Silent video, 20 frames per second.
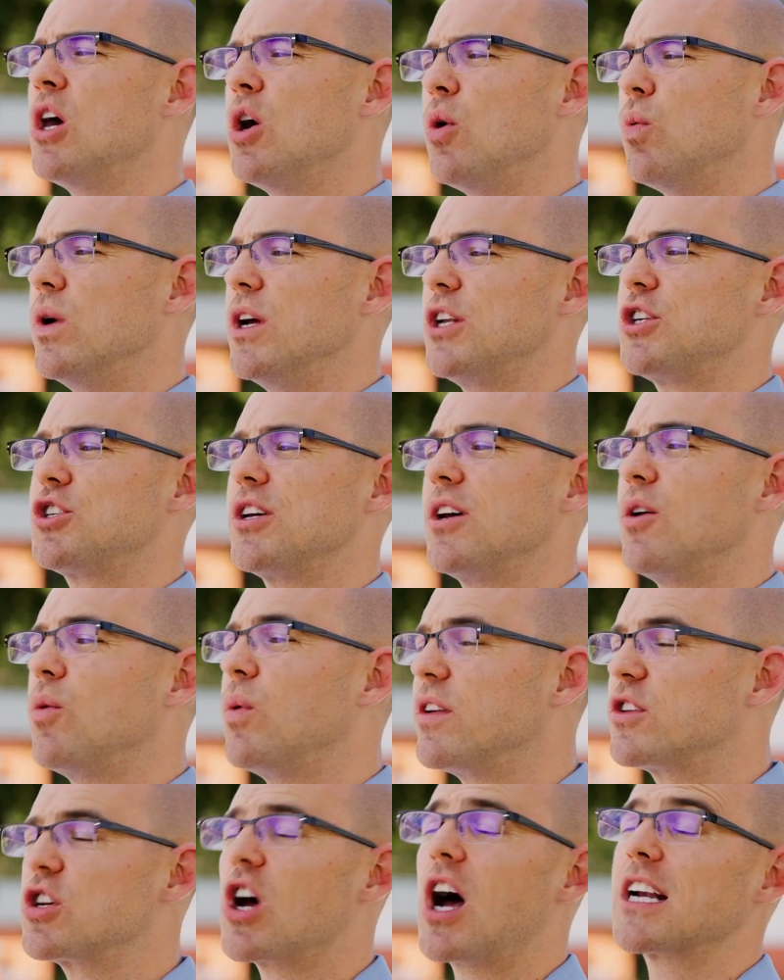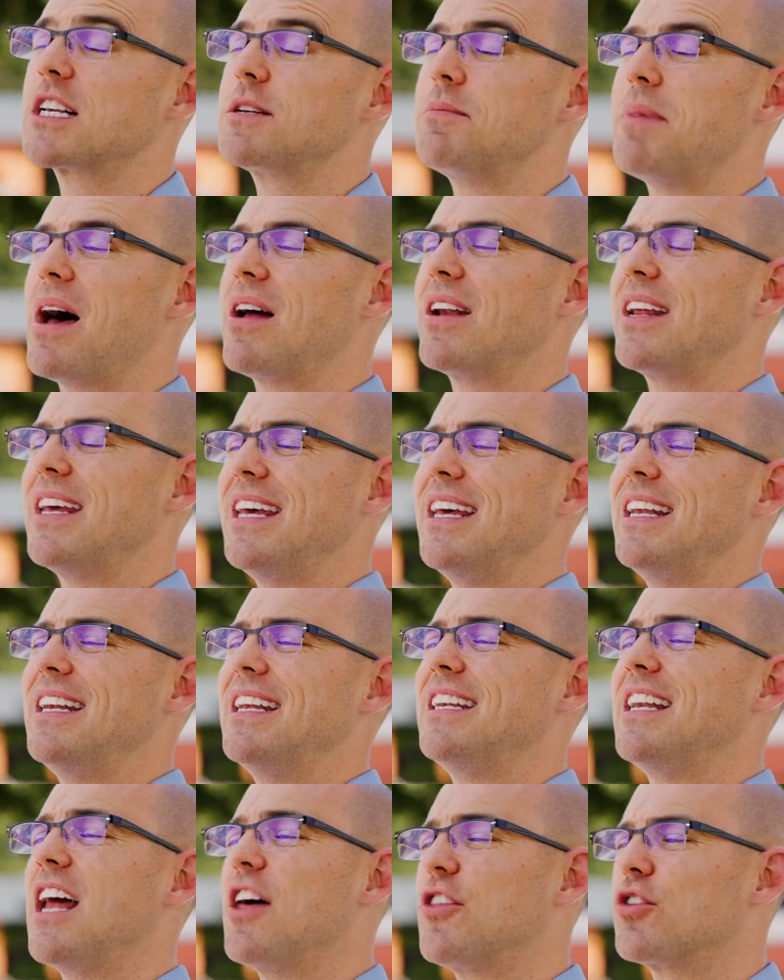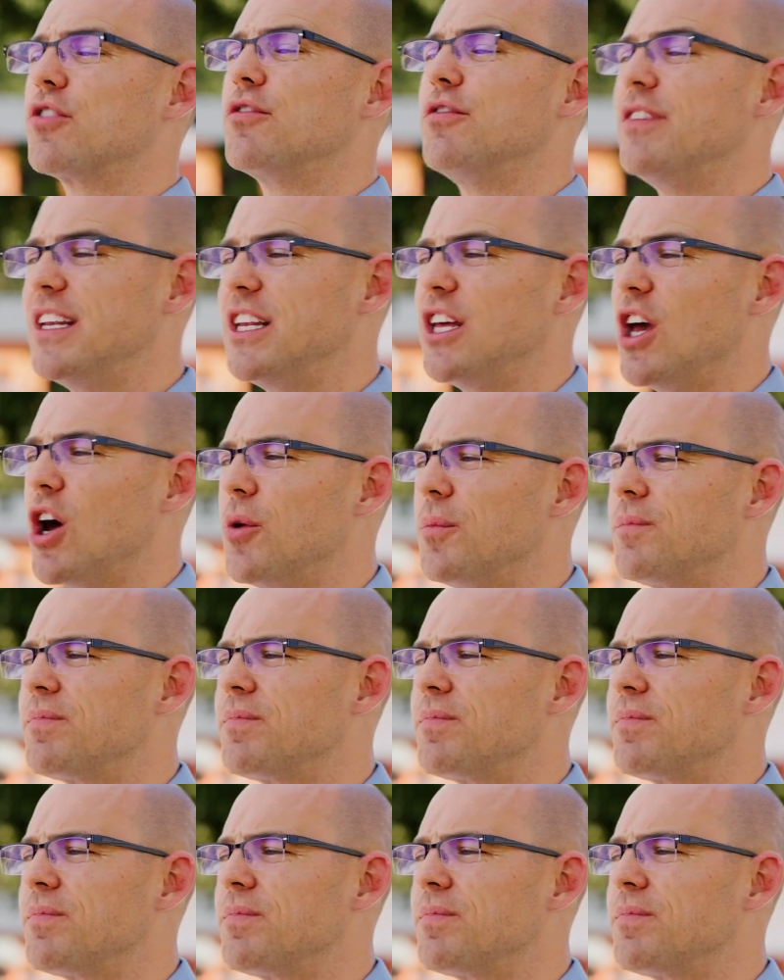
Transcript: which we talked about in another video.